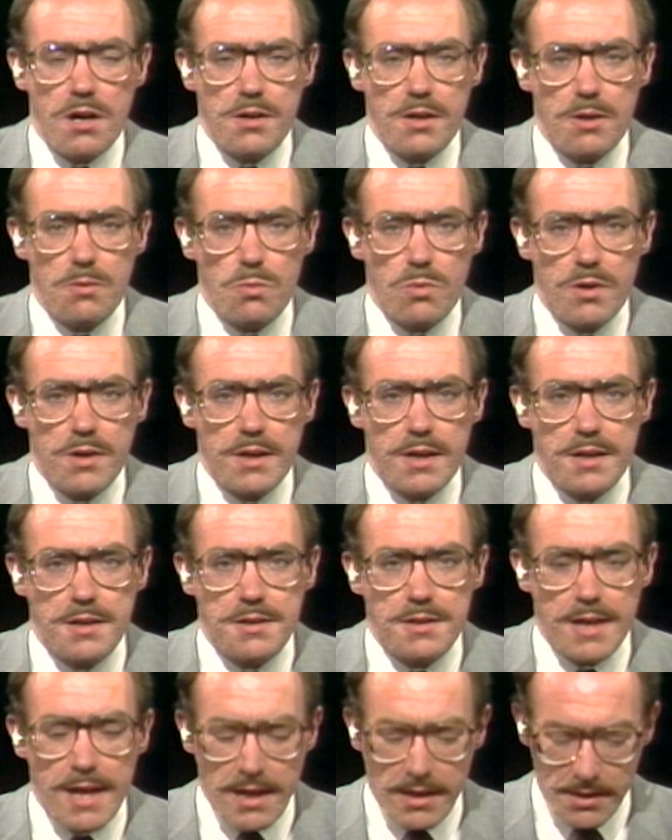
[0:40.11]
at work
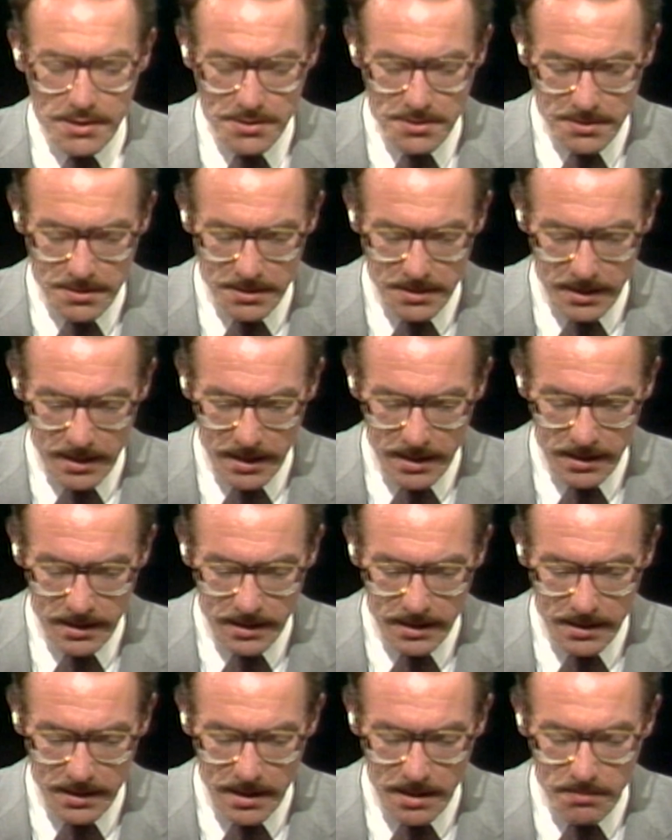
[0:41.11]
in Dallas today,
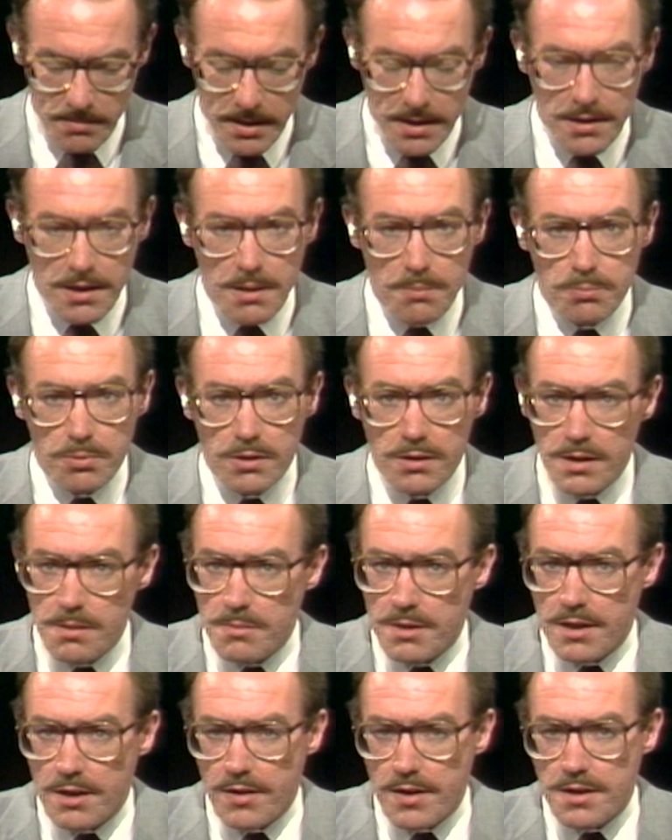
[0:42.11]
and they made a
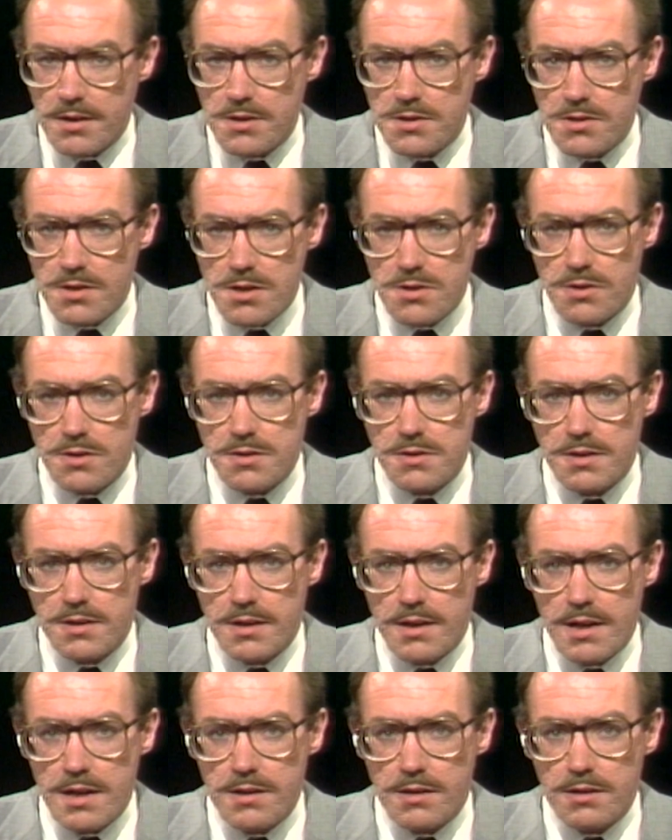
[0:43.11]
preliminary decision
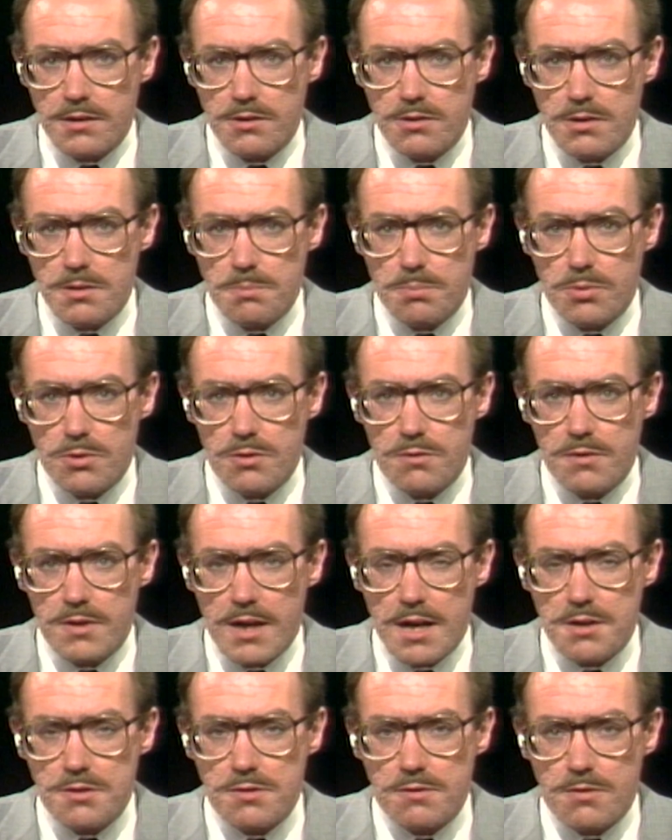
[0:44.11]
today that could prove
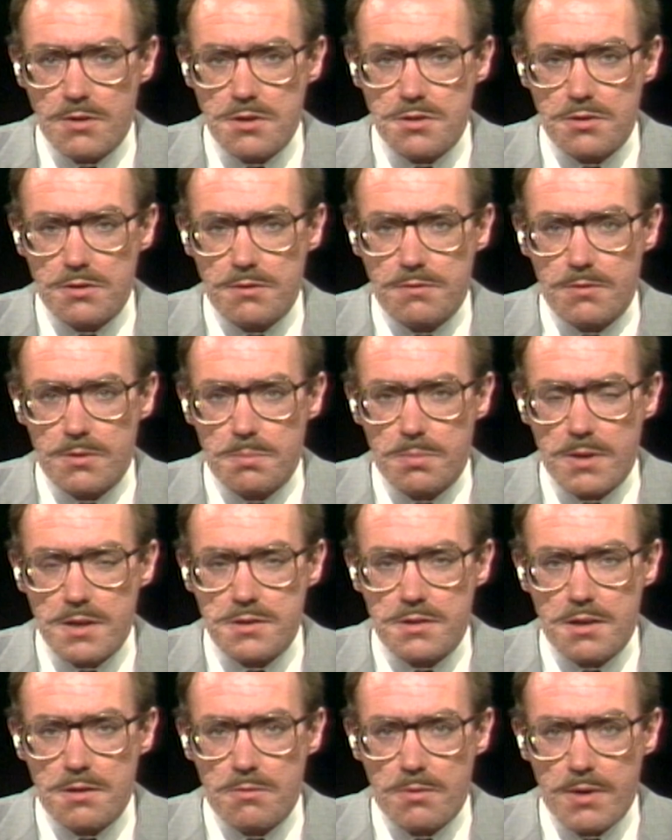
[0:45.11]
controversial for
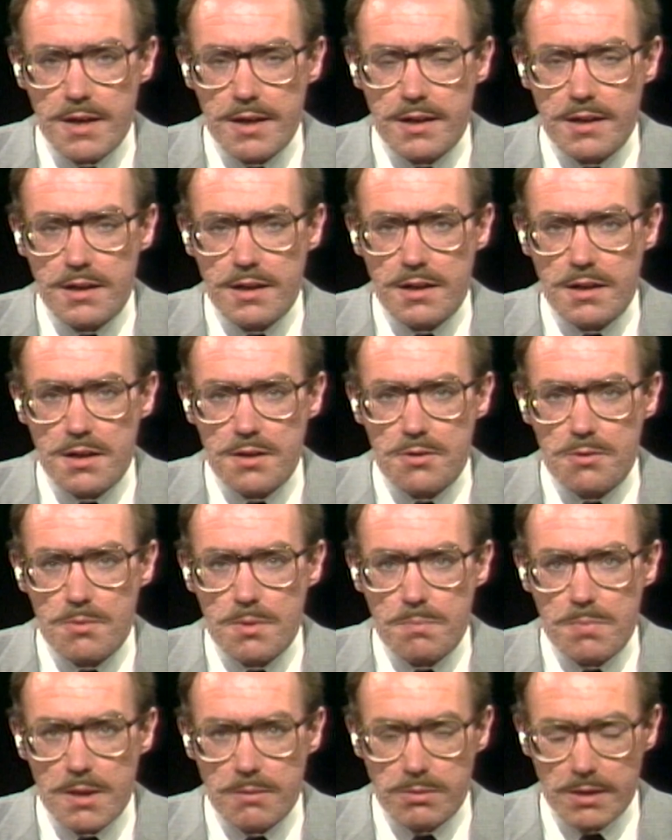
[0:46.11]
President Reagan and other
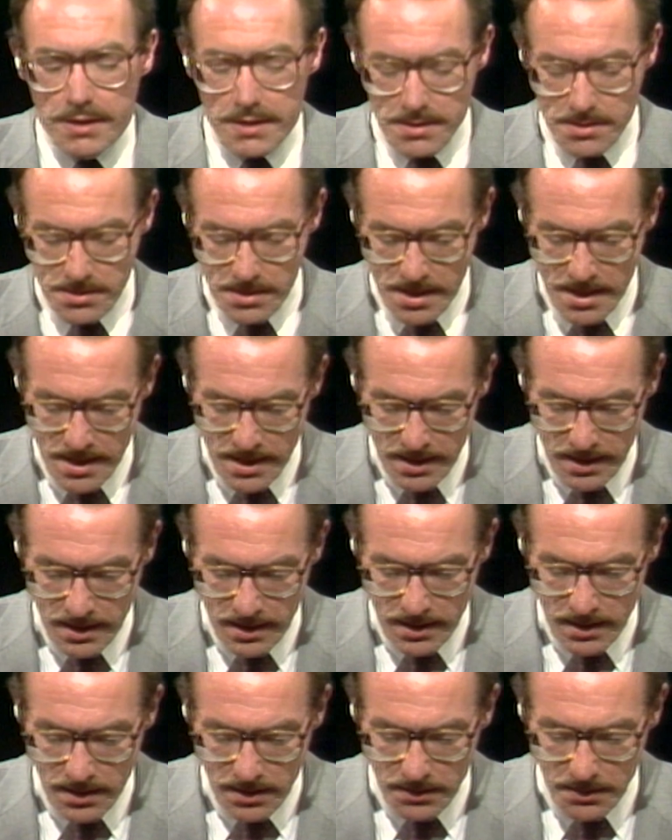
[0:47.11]
Republicans.
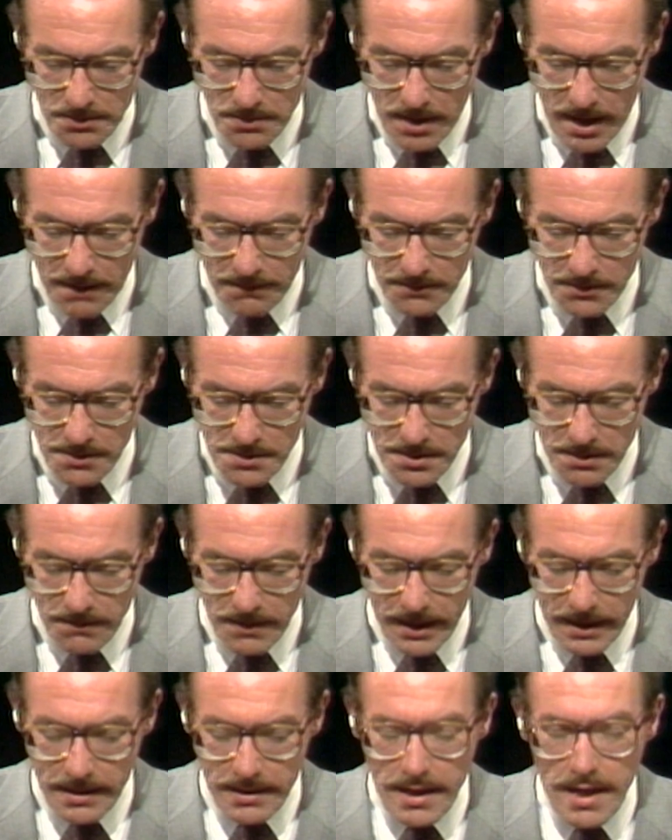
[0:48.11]
The drafters
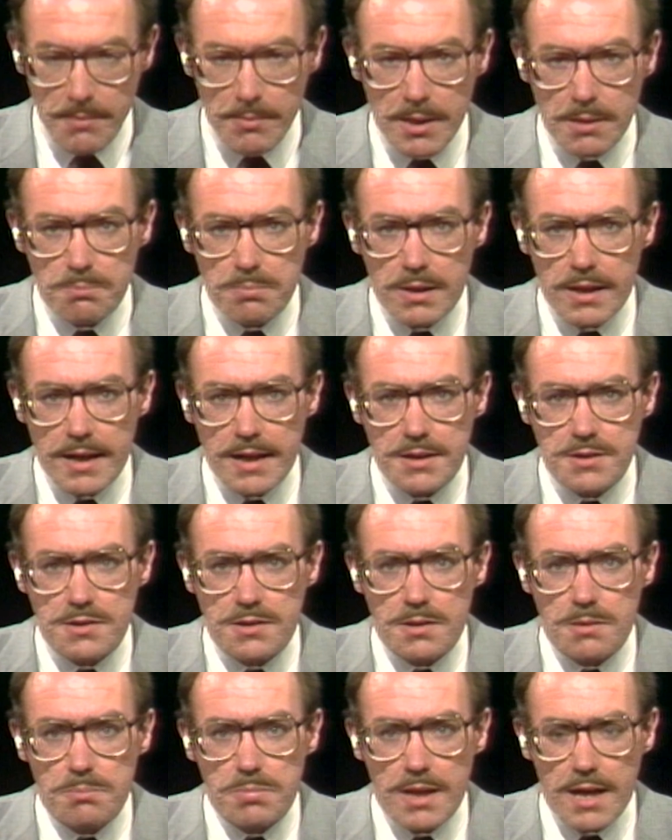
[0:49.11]
of economic planks
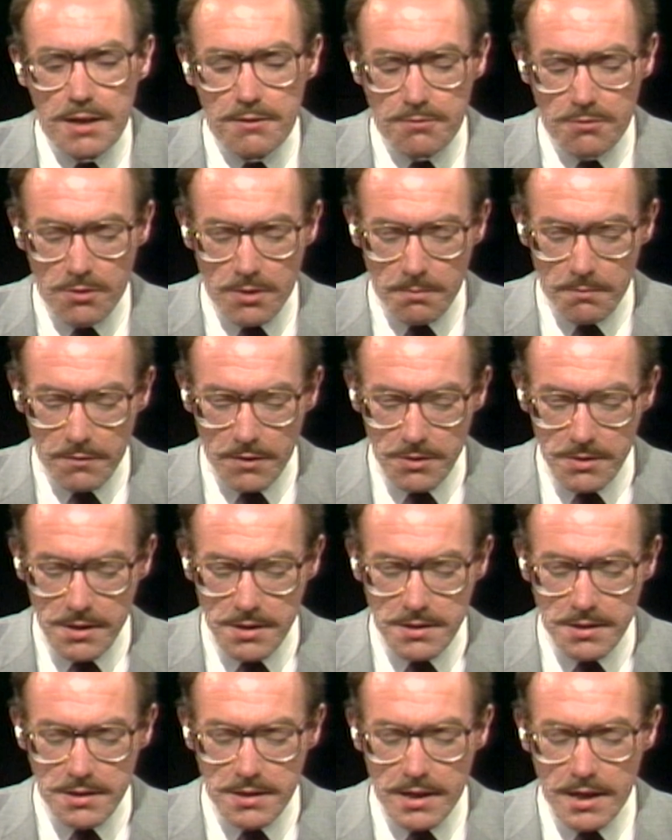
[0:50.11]
in the platform
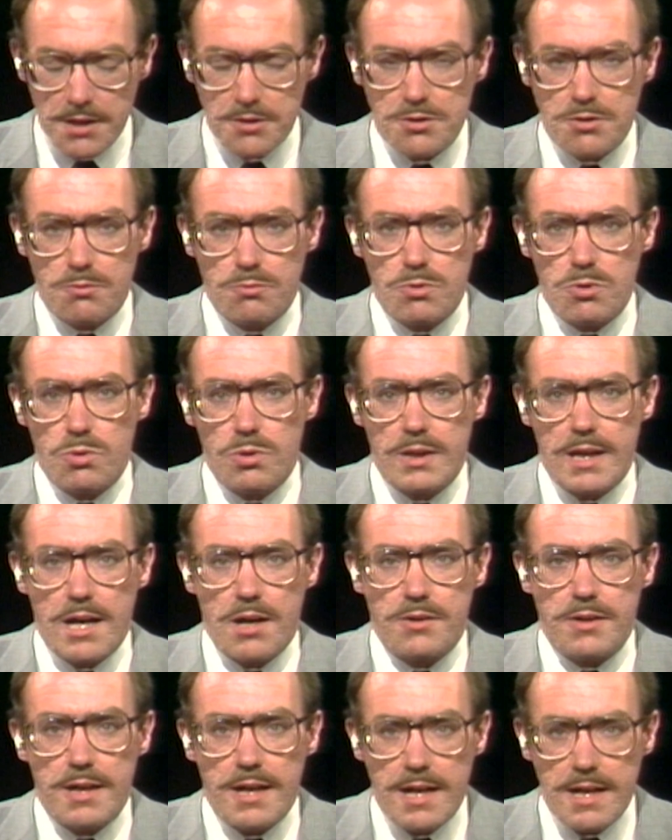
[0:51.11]
voted today to rule
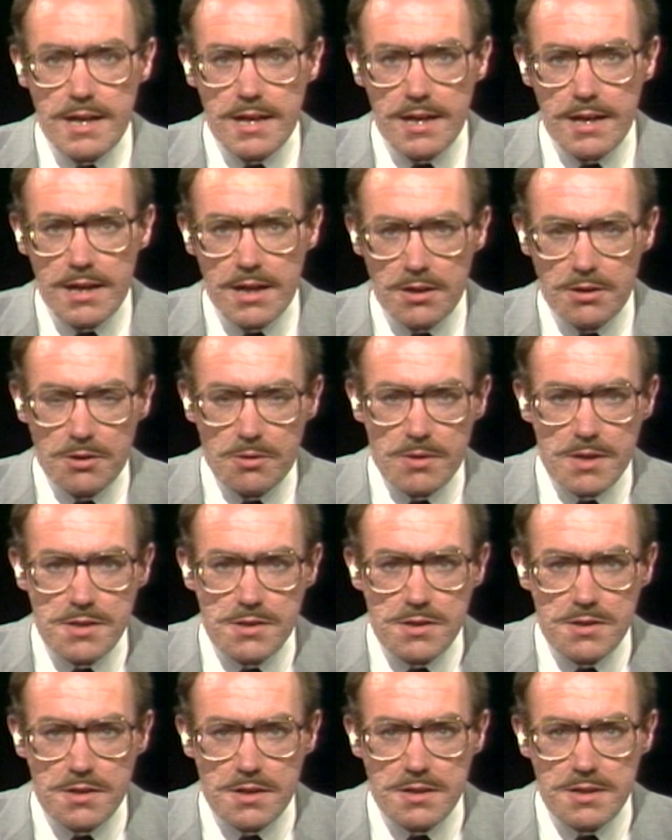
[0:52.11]
out any
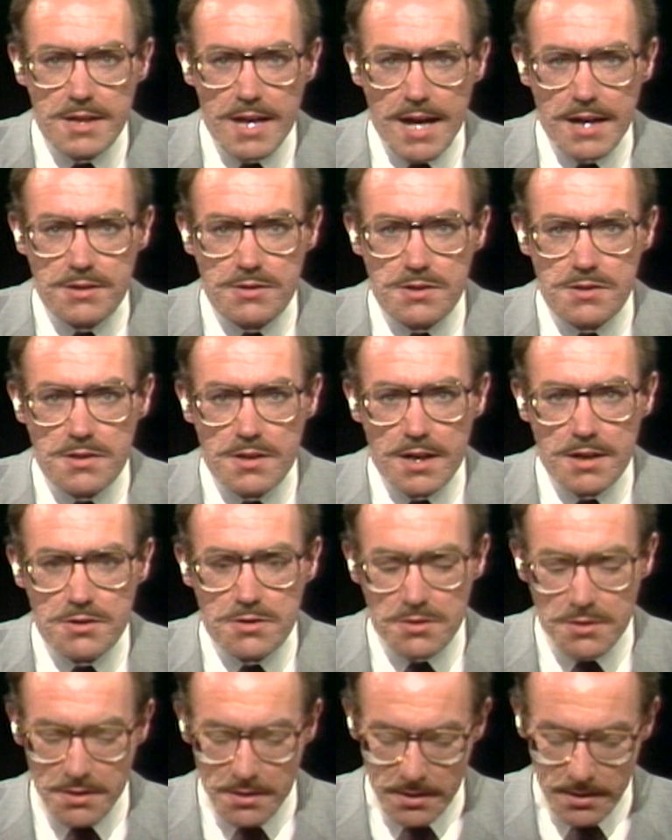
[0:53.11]
increases in taxes
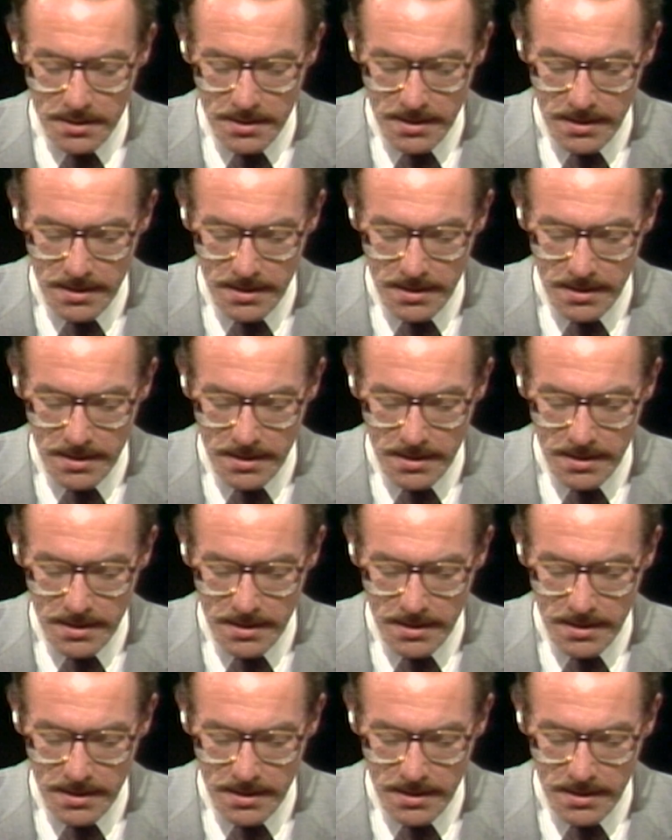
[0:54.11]
next year.